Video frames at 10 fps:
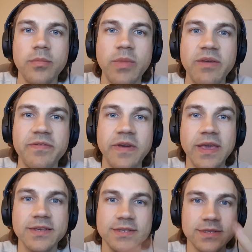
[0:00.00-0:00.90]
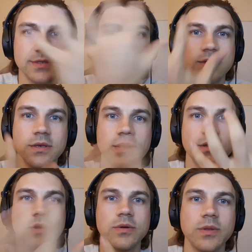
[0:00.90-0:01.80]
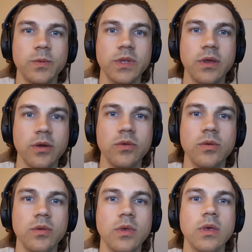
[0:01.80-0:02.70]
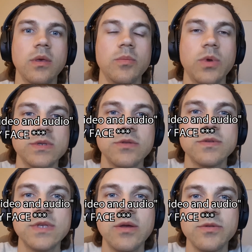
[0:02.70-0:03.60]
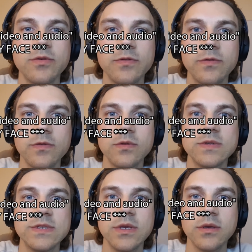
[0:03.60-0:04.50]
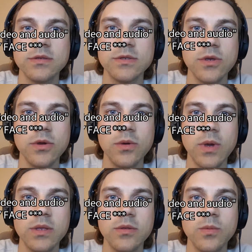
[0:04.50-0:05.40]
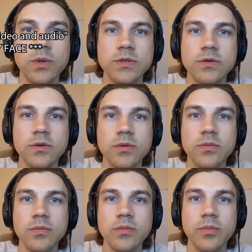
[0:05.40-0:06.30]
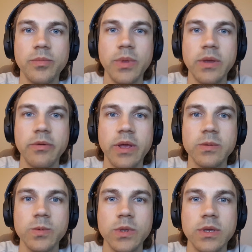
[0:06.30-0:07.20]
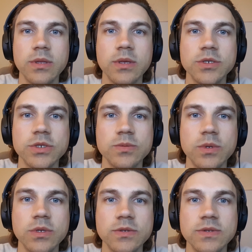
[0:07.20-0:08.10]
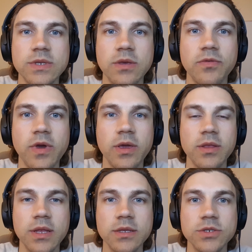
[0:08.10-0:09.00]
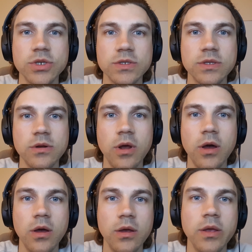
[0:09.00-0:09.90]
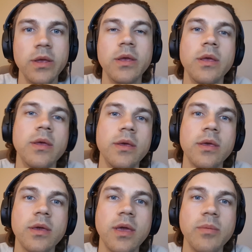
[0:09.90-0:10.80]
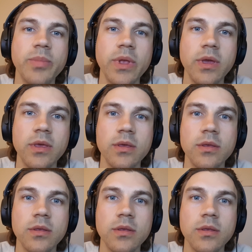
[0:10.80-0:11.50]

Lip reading: my face on the video because it was out of sync, so I didn't want to play around with it. I just wanted to see if I can edit just the raw gameplay.